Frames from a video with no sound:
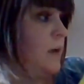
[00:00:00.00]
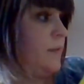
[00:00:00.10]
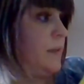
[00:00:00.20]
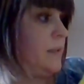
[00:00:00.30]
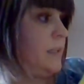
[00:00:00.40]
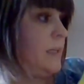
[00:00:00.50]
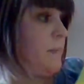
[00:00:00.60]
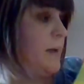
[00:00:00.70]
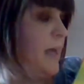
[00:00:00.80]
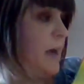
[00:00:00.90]
Then the
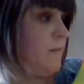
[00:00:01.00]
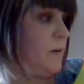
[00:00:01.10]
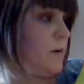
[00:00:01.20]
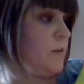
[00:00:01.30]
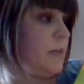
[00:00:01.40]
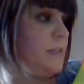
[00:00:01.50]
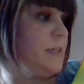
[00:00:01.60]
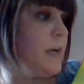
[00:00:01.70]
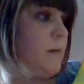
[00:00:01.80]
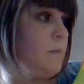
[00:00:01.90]
ladybug had a very good
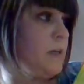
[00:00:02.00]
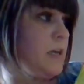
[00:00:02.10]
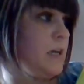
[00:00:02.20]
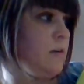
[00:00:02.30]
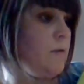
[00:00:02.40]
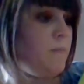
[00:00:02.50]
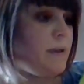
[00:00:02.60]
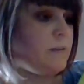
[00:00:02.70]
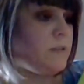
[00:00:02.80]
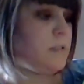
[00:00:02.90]
idea. When Kangaroo
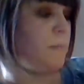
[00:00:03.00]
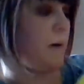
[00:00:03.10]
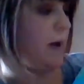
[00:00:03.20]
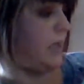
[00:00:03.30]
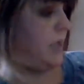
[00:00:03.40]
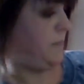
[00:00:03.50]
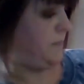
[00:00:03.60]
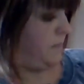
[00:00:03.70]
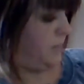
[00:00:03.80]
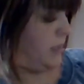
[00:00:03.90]
bounced by,
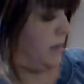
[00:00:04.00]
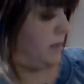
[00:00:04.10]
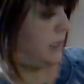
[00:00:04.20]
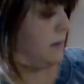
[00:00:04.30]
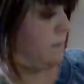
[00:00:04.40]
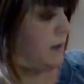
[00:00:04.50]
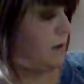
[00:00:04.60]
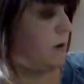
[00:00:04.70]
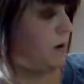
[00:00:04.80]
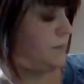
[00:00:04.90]
Ladybug
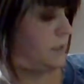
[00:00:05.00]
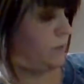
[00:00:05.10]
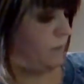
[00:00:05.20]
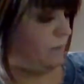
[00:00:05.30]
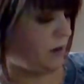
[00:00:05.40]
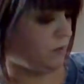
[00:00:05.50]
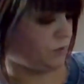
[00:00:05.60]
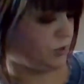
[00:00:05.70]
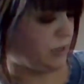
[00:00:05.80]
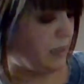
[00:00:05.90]
hopped into her
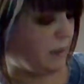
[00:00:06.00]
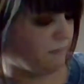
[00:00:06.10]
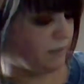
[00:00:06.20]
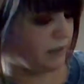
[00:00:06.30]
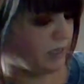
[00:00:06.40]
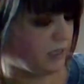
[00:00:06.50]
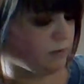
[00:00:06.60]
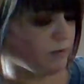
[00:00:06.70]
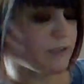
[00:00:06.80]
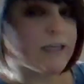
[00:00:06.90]
pouch. But
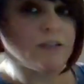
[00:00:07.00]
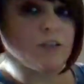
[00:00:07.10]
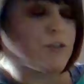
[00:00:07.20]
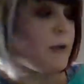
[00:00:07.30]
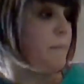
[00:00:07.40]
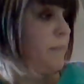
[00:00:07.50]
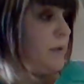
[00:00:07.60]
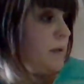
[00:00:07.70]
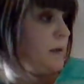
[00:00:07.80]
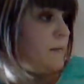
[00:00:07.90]
Kangaroo liked to jump.
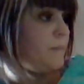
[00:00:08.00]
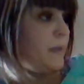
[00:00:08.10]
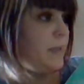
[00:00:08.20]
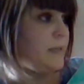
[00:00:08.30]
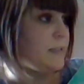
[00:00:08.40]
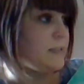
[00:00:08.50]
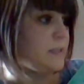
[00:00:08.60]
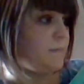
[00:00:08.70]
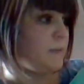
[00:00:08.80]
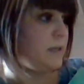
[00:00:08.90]
I can't
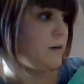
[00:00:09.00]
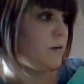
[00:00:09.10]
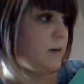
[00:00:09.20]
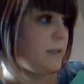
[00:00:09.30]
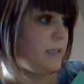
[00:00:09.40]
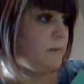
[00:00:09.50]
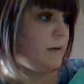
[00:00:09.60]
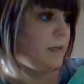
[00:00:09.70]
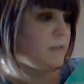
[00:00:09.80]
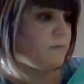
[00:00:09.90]
sleep in here, cried
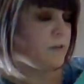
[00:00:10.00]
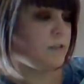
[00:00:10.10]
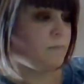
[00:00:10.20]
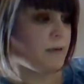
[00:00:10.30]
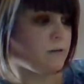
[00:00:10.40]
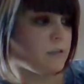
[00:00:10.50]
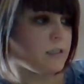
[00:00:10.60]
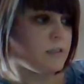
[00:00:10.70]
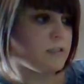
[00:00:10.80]
Ladybug. It's far too bouncy.